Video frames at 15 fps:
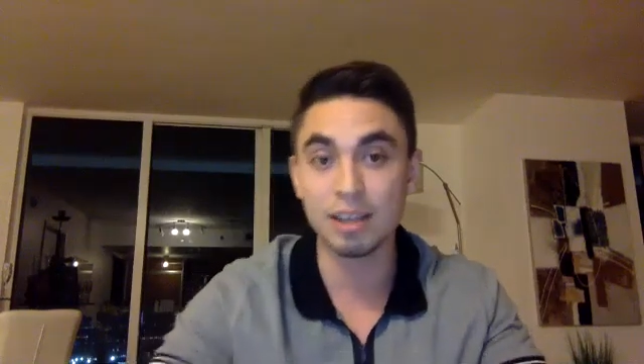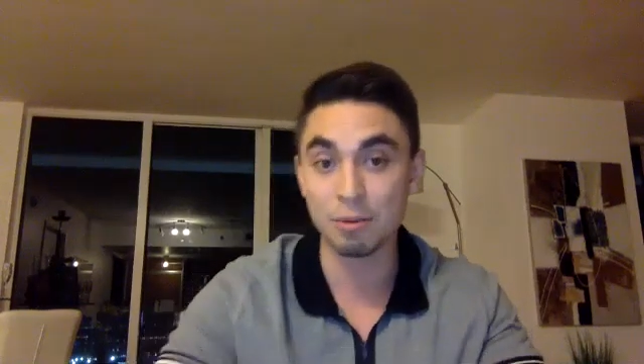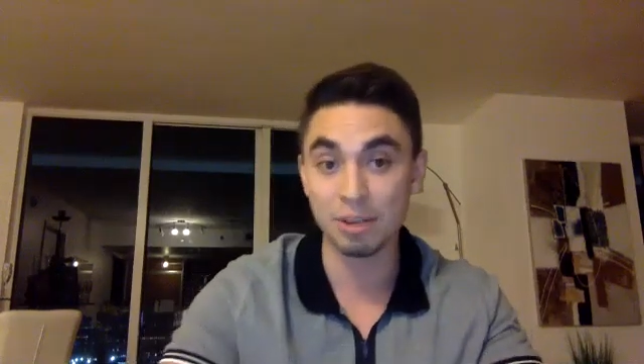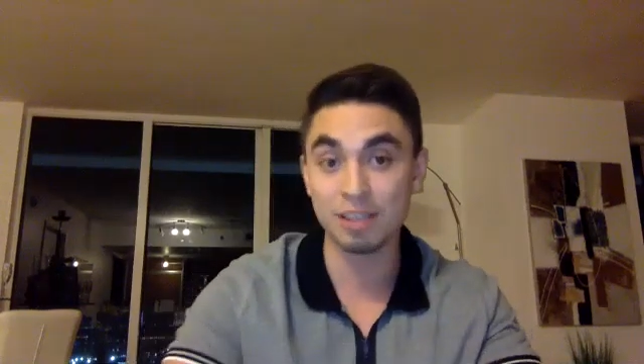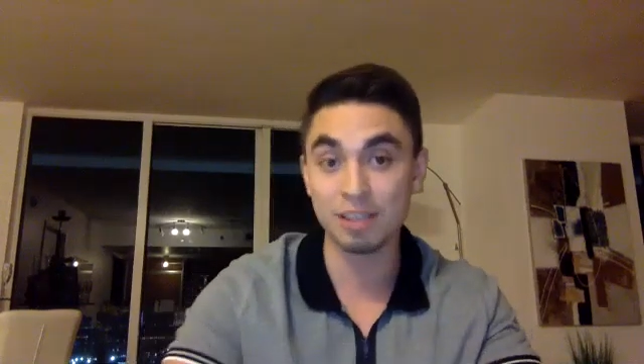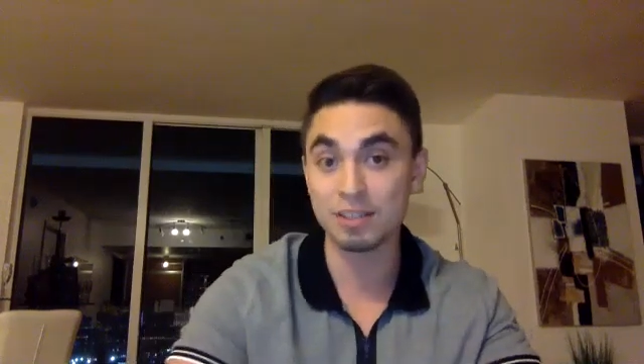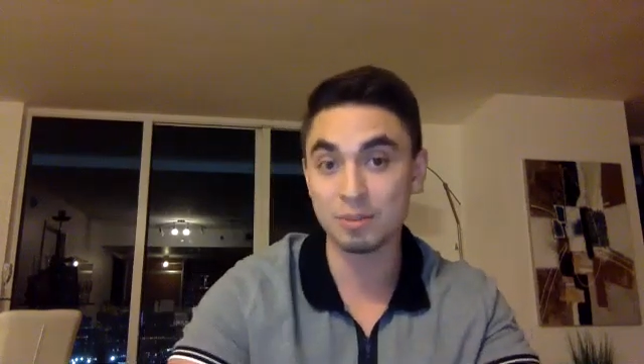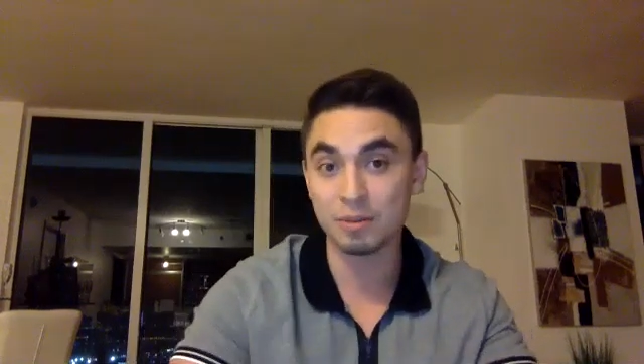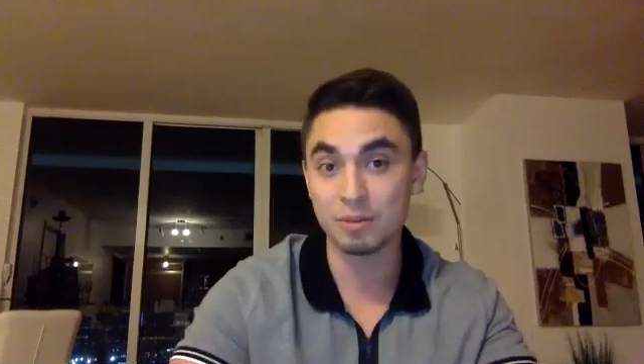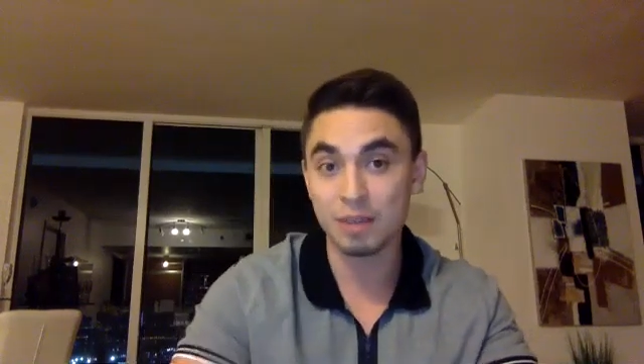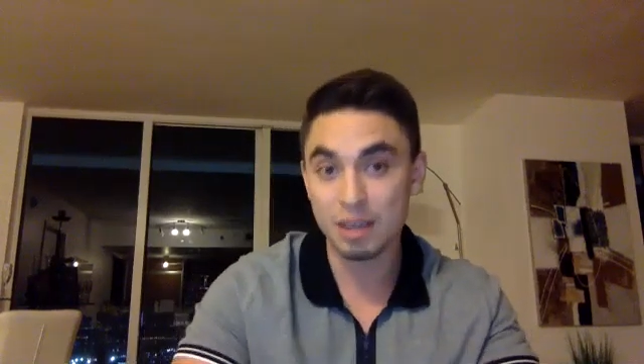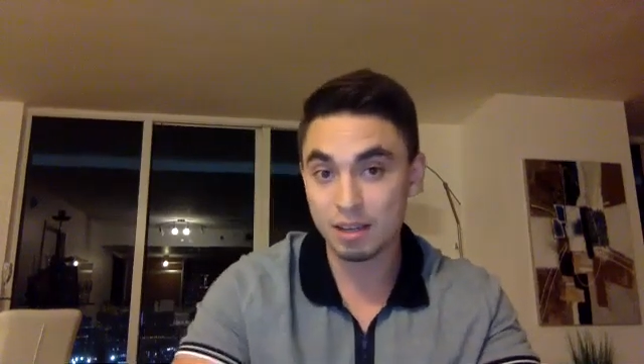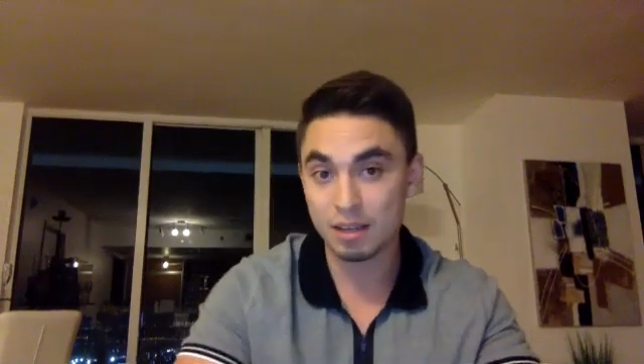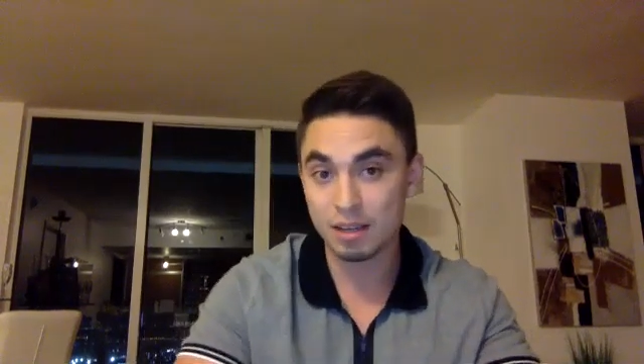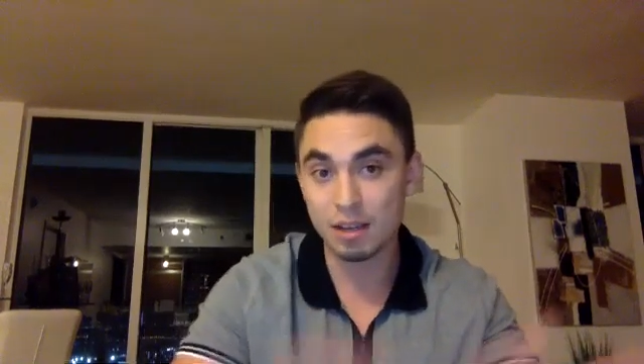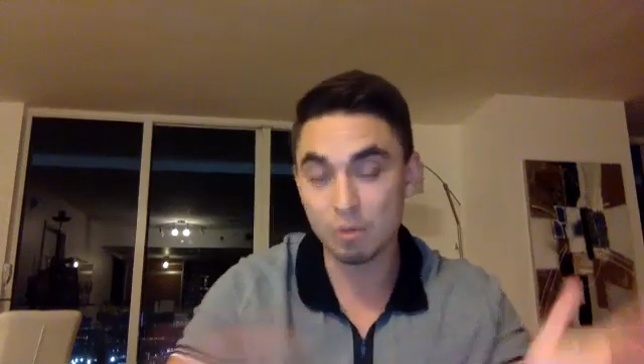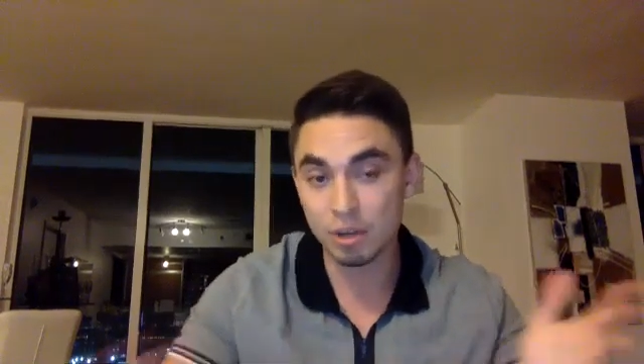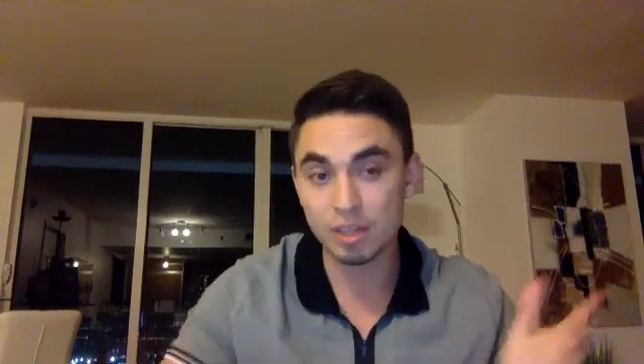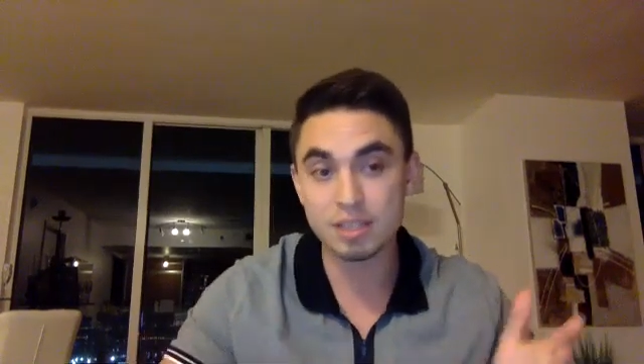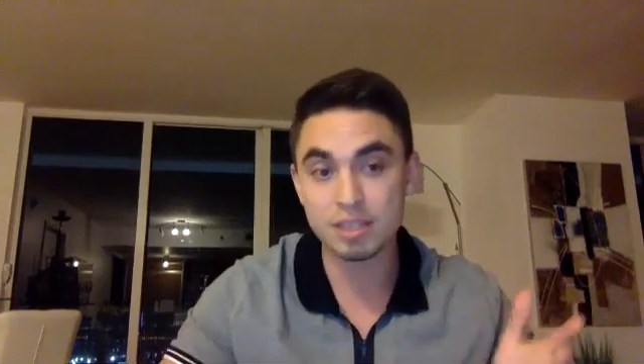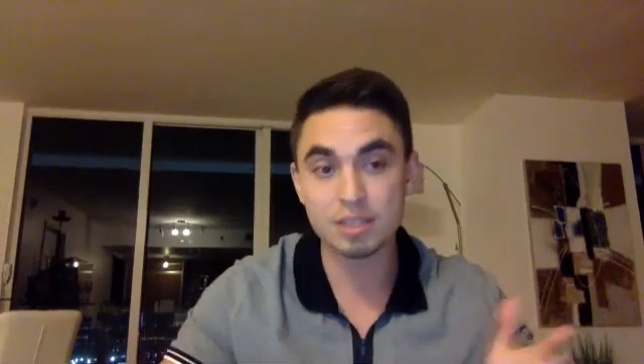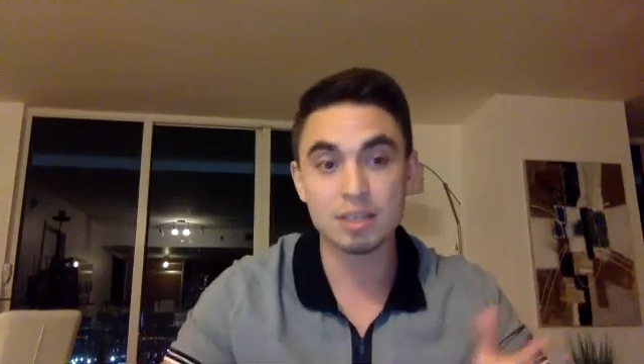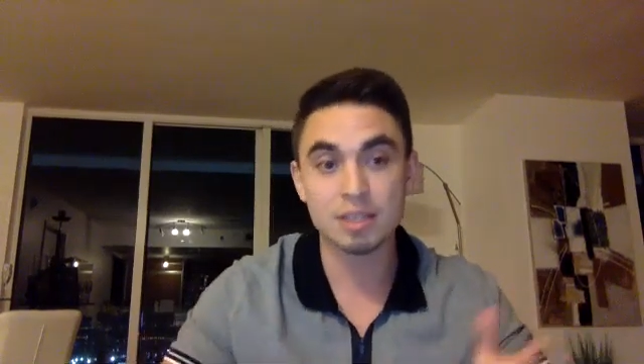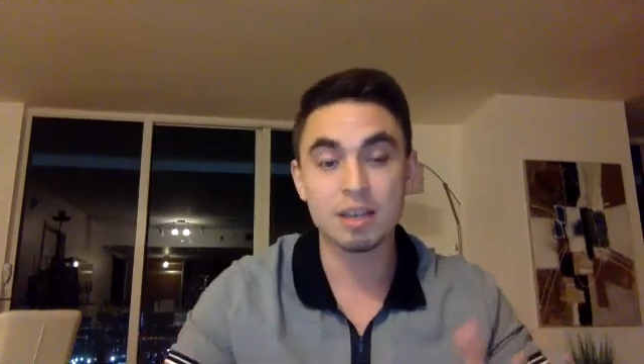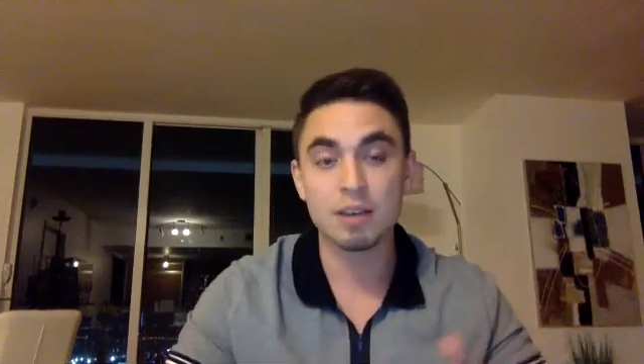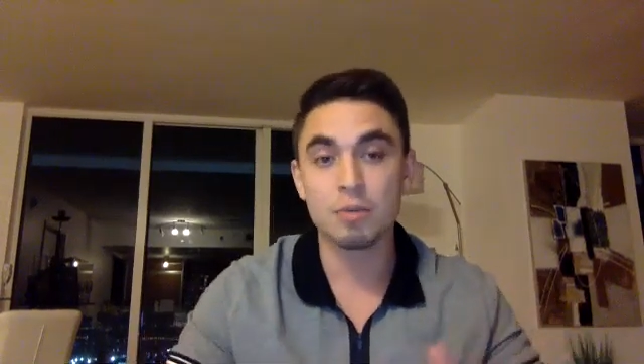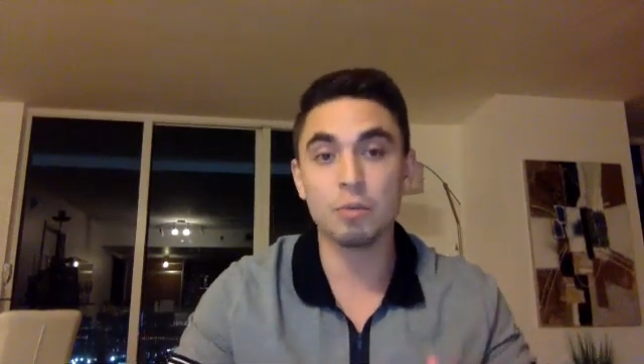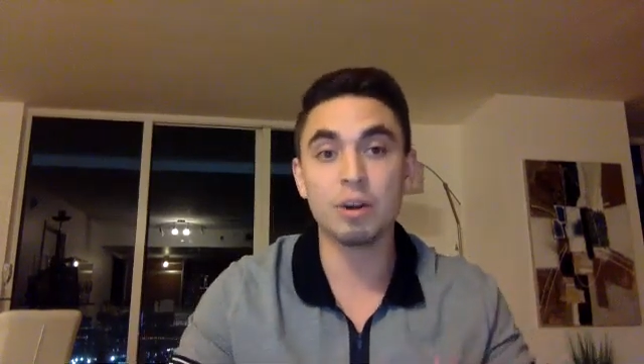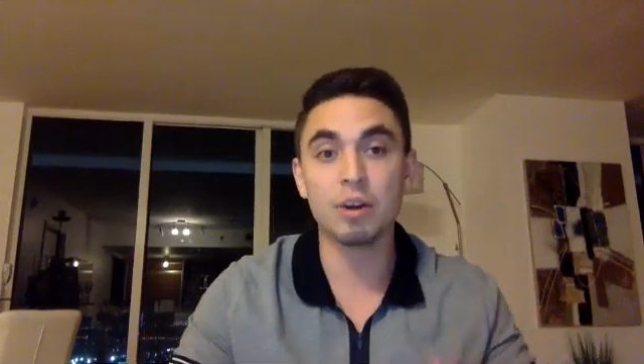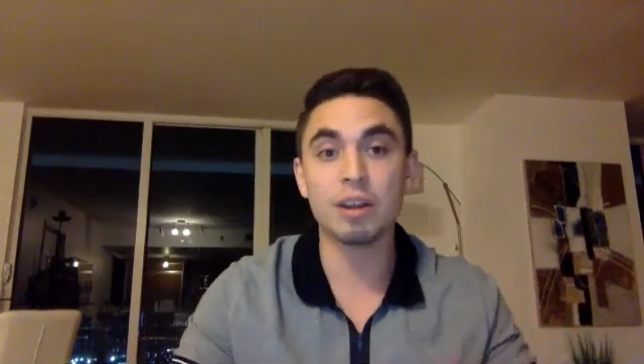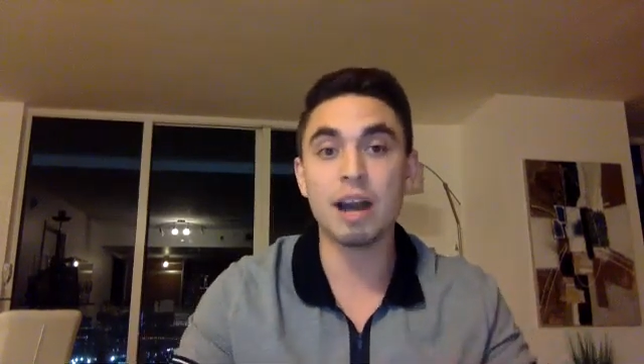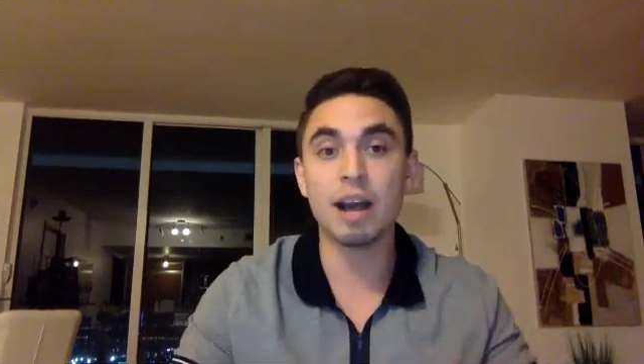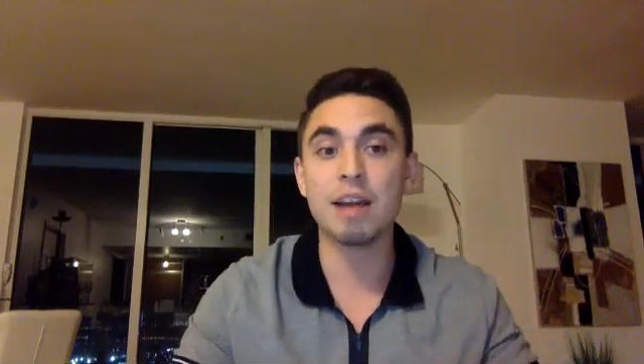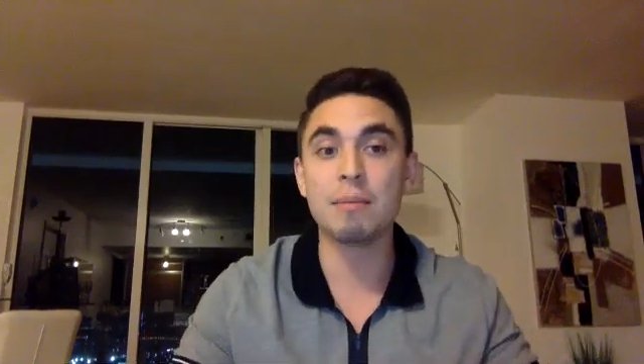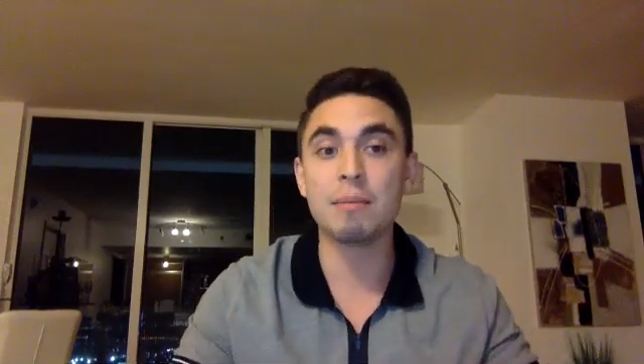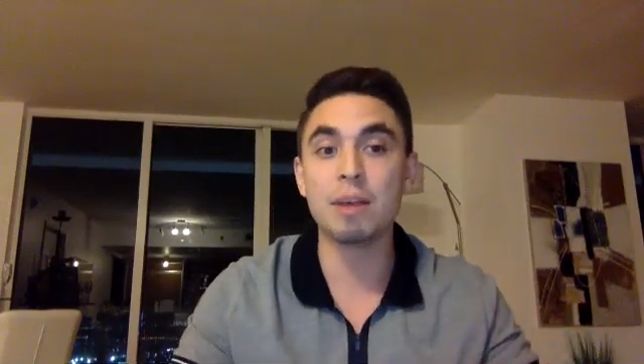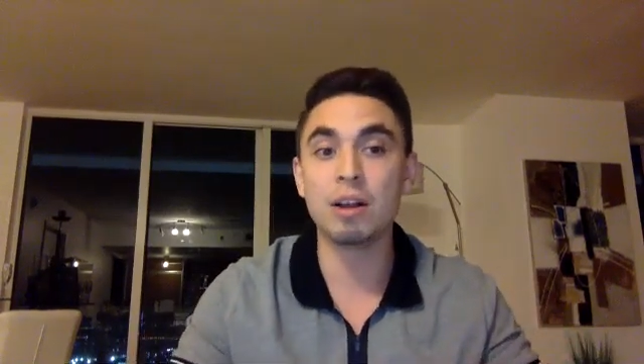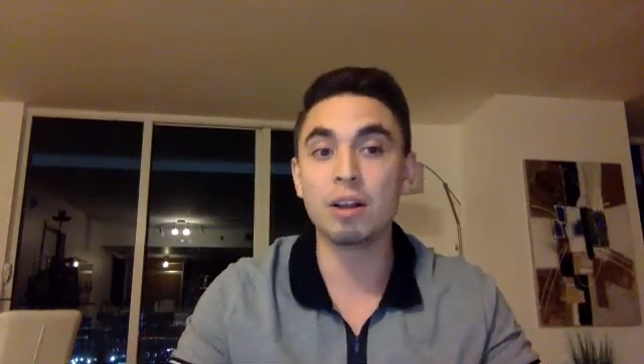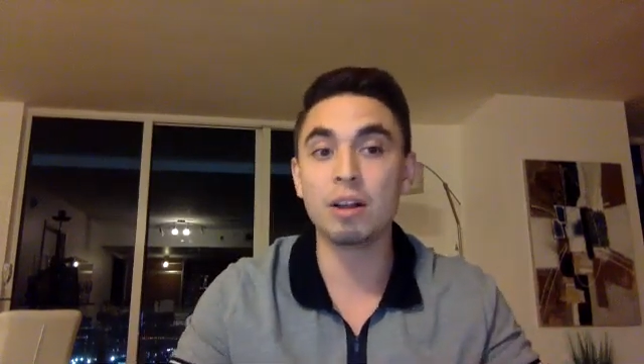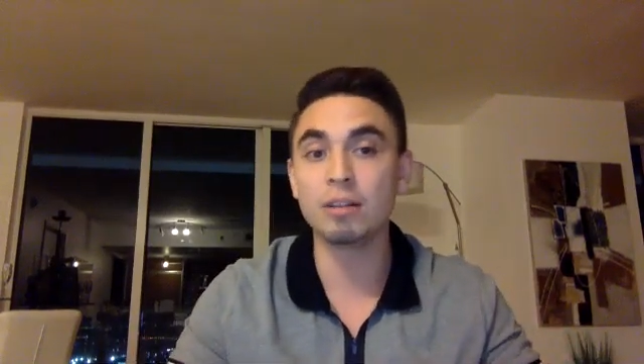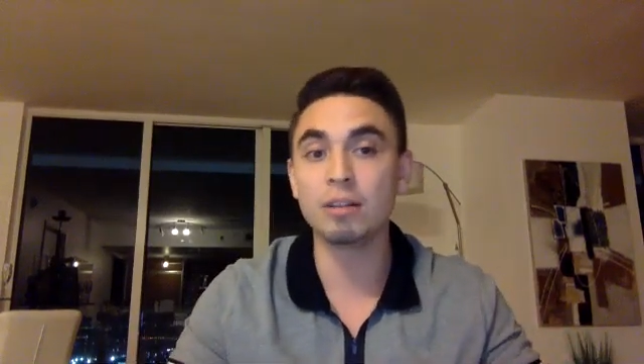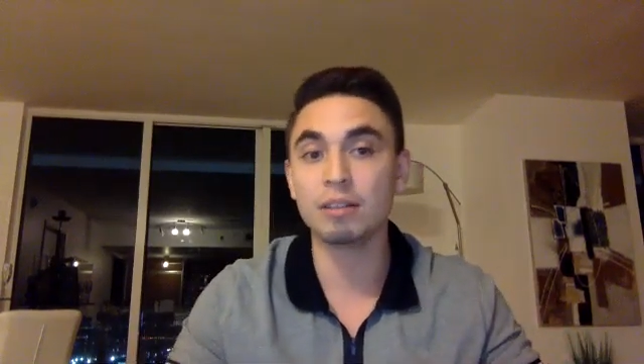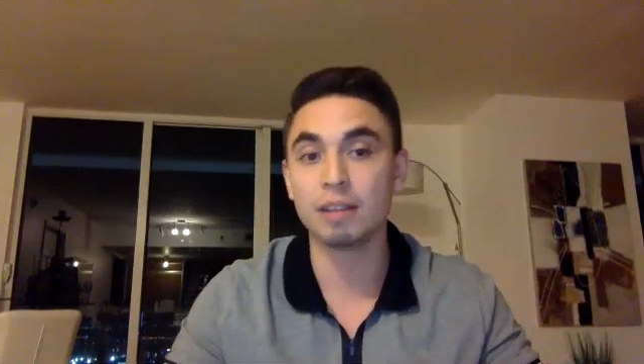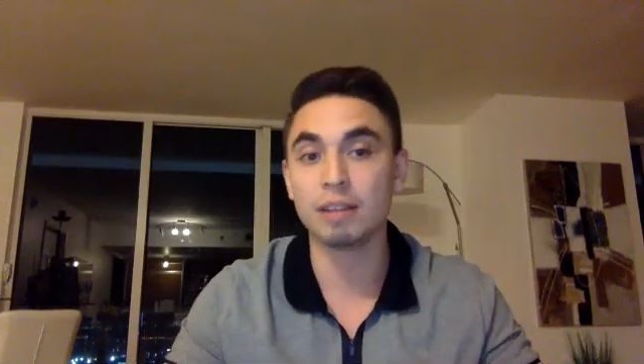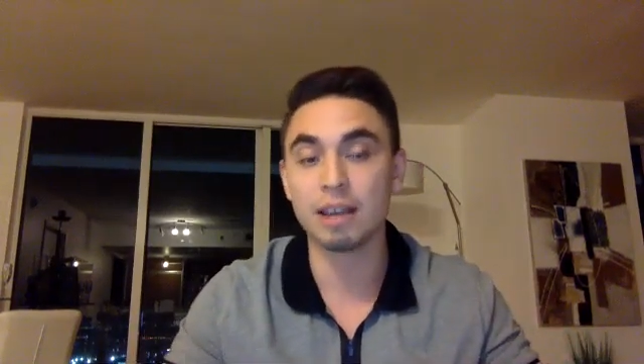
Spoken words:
It was what IML,